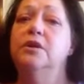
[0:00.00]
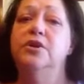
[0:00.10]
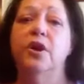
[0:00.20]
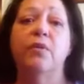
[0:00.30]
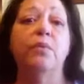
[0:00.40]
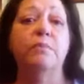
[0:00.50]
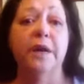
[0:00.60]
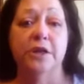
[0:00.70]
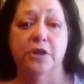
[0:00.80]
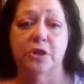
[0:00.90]
don't want to
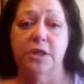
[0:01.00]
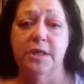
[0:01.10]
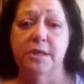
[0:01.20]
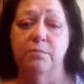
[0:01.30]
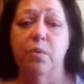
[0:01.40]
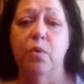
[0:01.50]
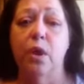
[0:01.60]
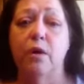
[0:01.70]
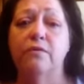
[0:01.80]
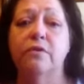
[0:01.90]
make sure it doesn't
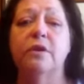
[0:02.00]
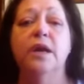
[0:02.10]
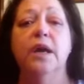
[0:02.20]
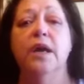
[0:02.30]
boil over,